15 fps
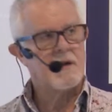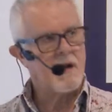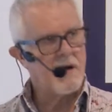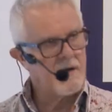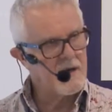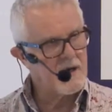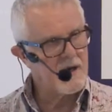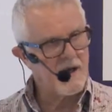
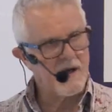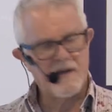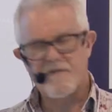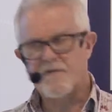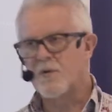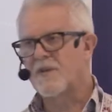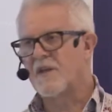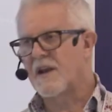going
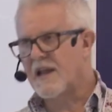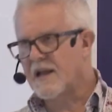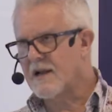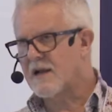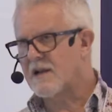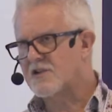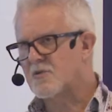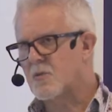live with an
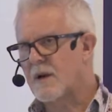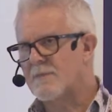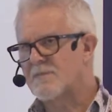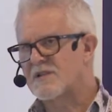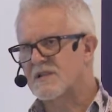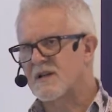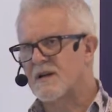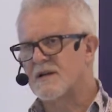English
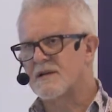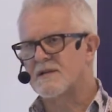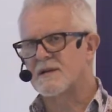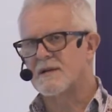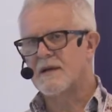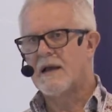website,